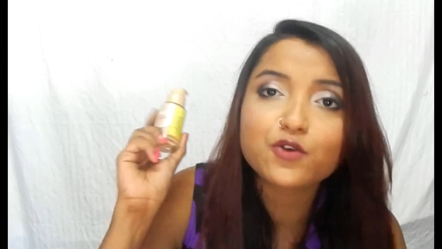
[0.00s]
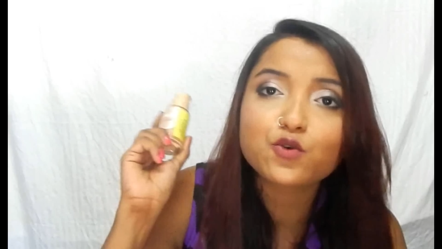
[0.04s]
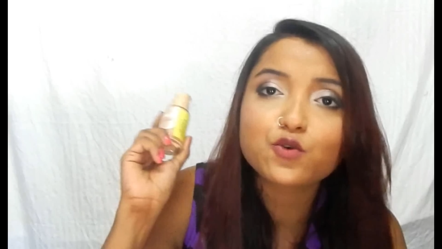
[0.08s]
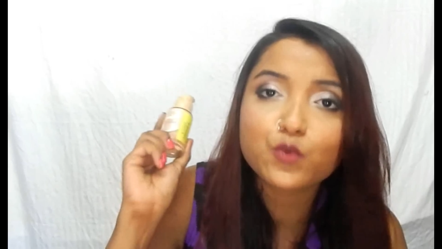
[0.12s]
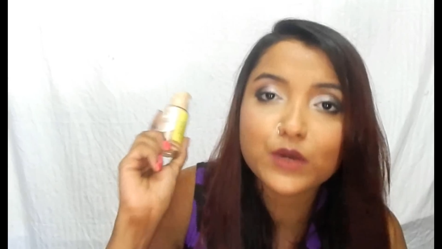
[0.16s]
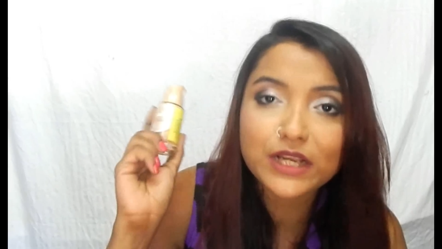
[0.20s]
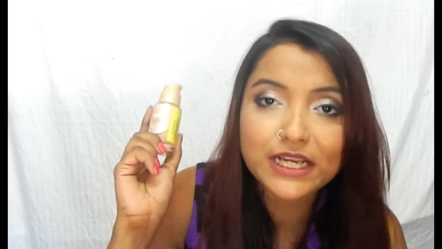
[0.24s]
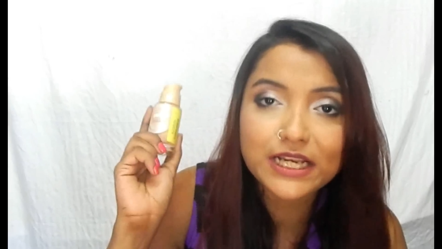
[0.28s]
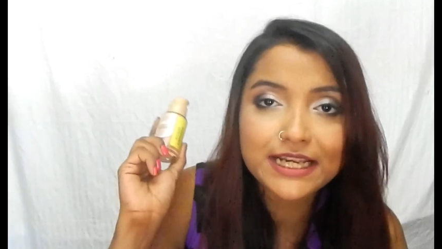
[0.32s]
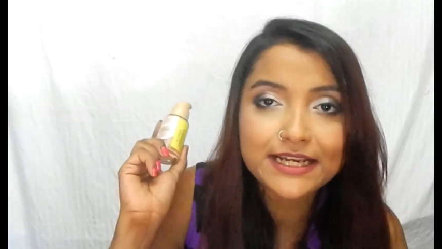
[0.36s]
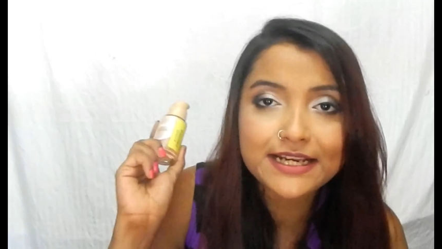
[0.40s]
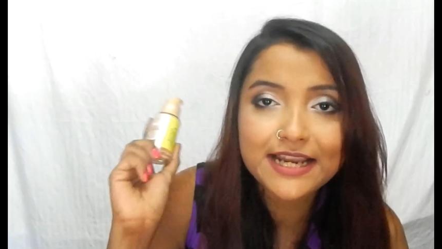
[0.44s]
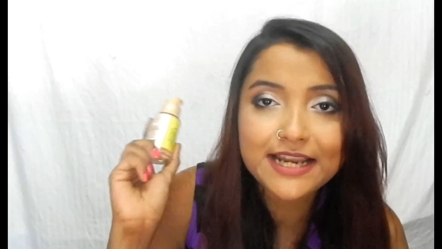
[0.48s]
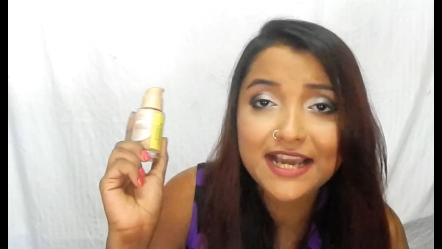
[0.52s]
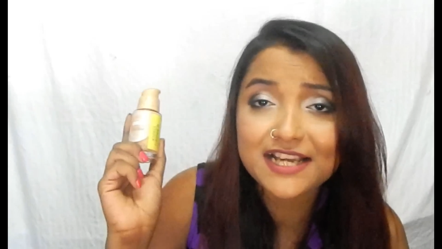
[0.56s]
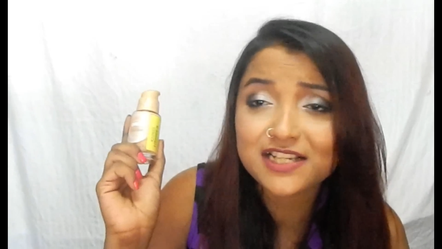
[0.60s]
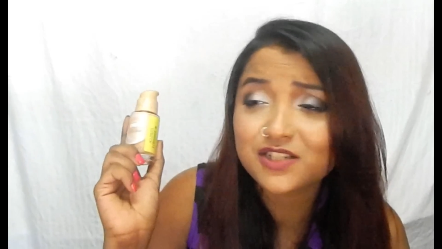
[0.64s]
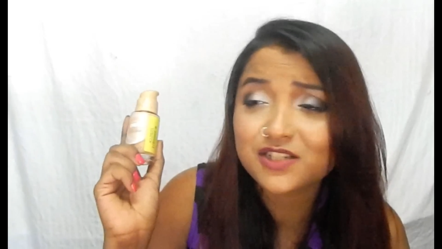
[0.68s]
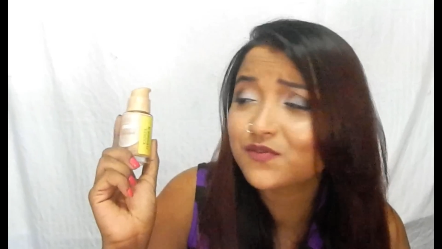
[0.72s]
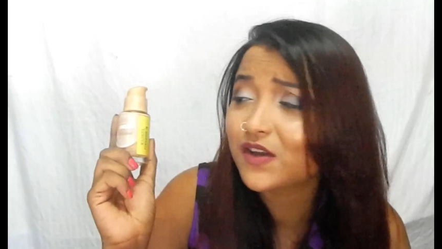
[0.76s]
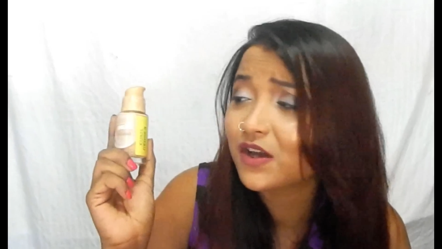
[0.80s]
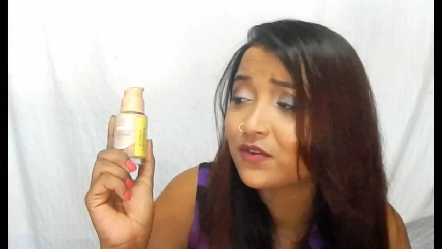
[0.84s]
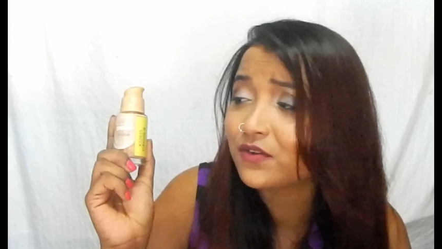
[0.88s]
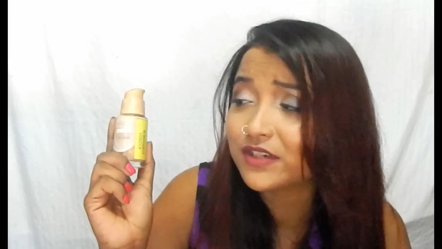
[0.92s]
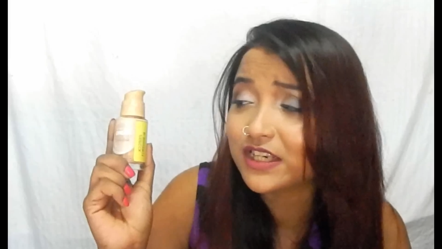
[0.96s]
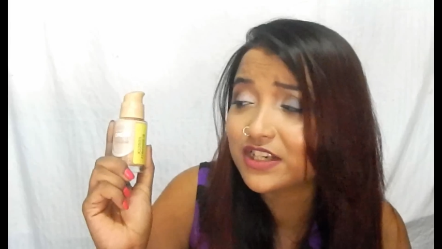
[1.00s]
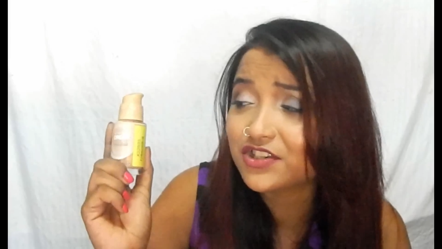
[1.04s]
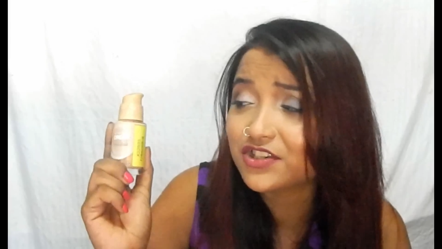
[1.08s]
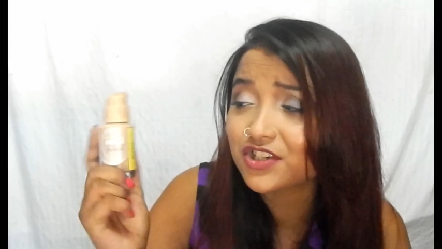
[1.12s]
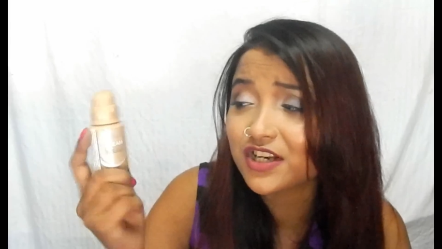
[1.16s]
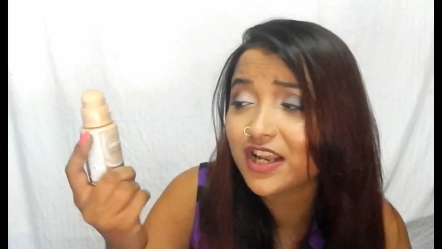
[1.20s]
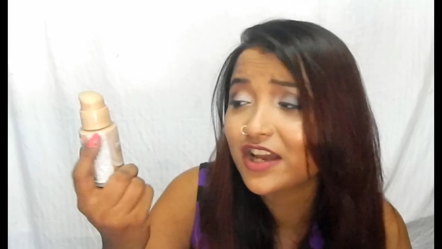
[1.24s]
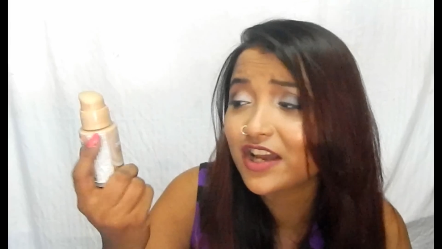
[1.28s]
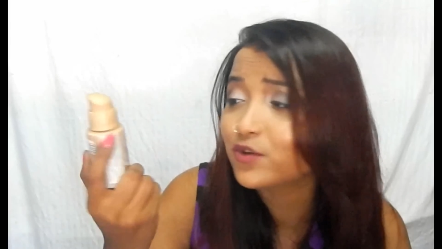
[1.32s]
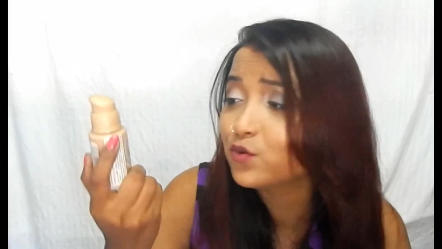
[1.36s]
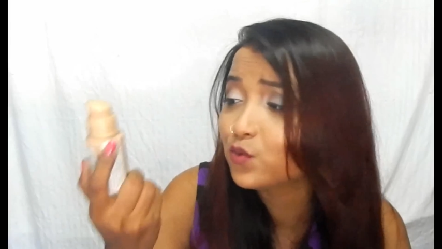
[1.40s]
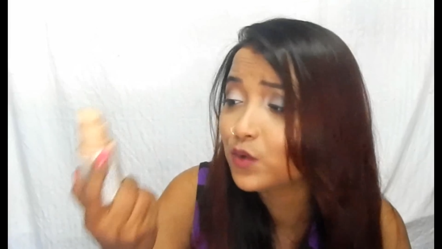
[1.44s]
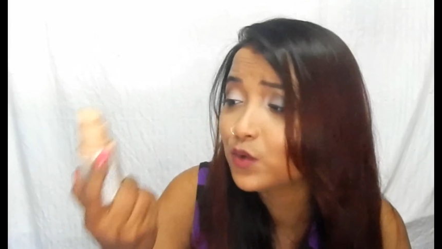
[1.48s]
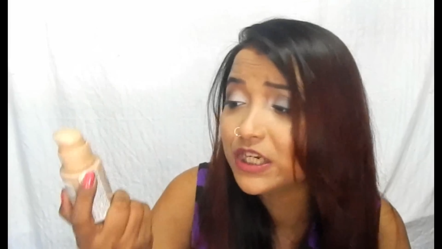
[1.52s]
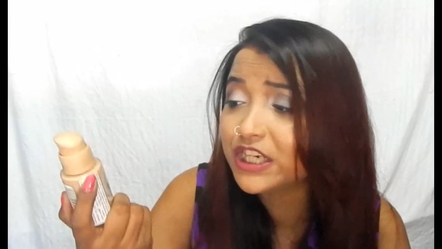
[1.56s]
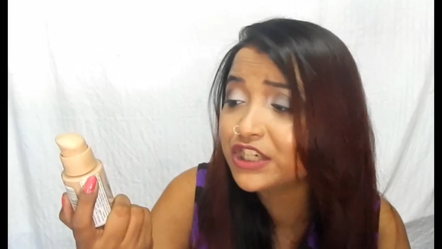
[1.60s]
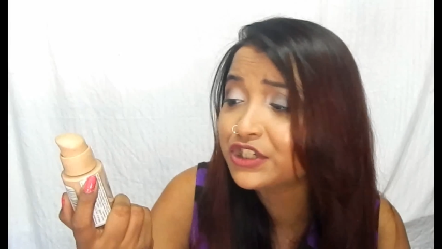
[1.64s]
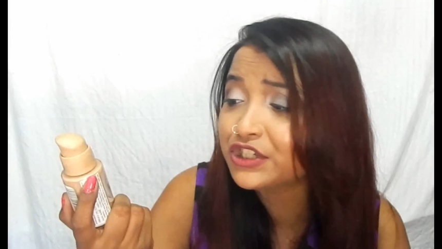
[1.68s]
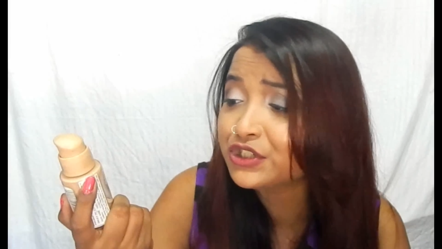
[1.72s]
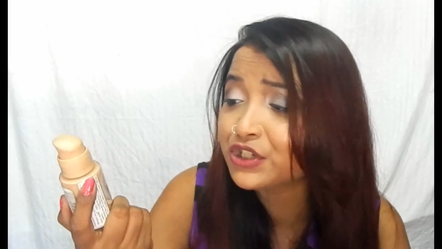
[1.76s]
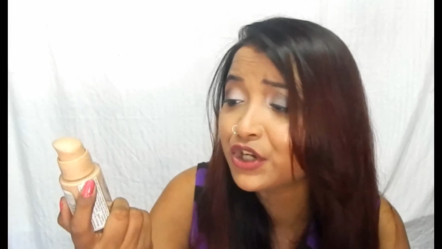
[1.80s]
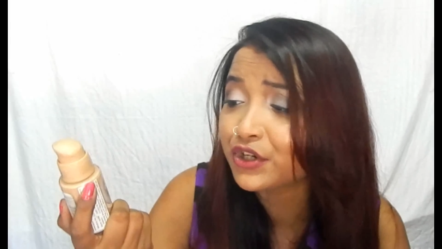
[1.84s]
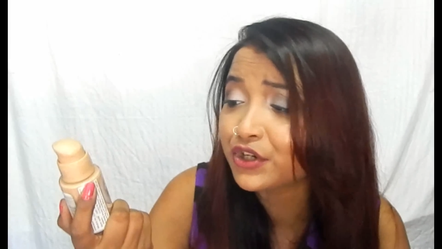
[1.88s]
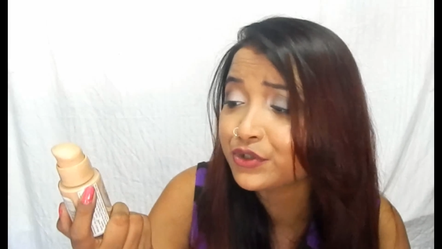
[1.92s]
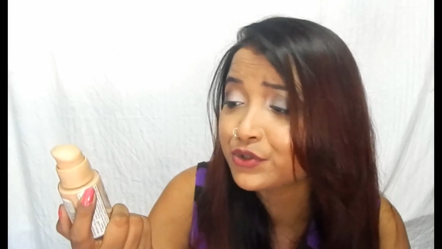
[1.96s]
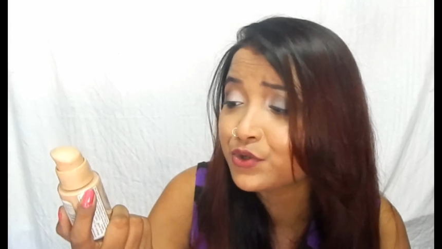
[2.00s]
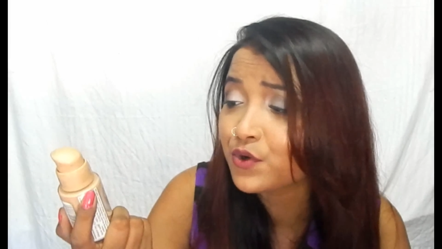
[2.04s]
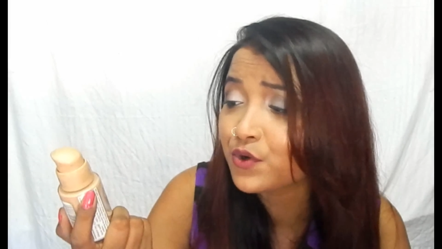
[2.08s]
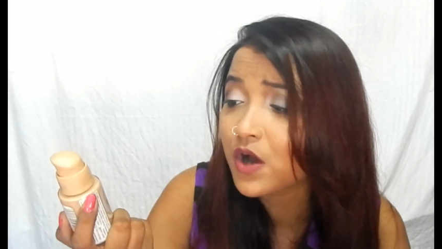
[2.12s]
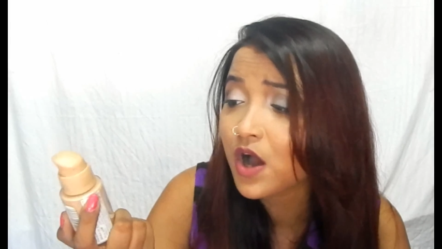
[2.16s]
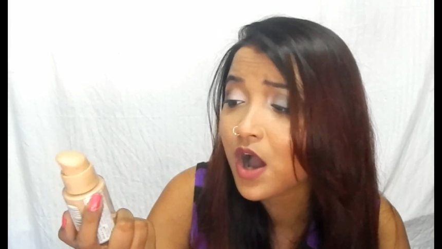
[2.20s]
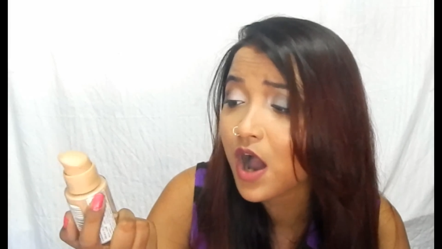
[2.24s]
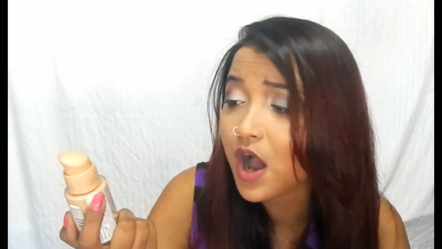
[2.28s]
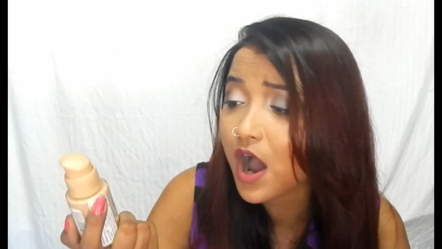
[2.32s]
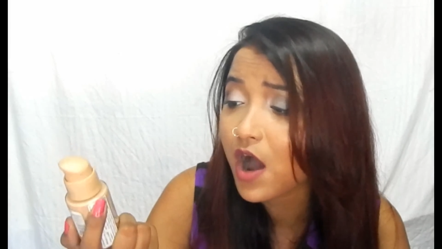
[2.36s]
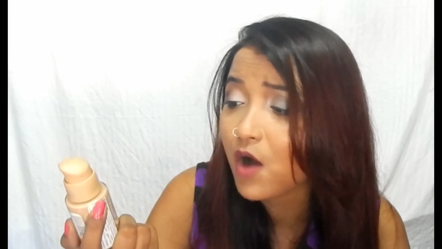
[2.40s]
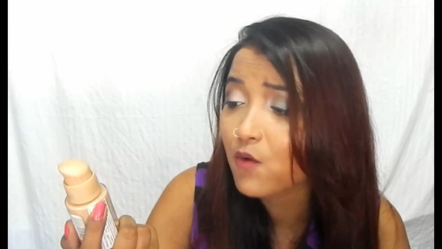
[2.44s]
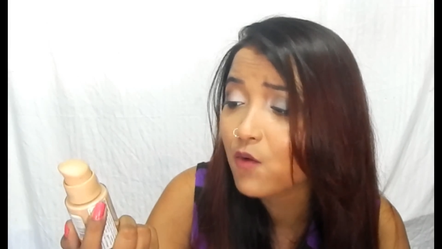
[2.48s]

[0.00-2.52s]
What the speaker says: A really nice foundation. I really do not know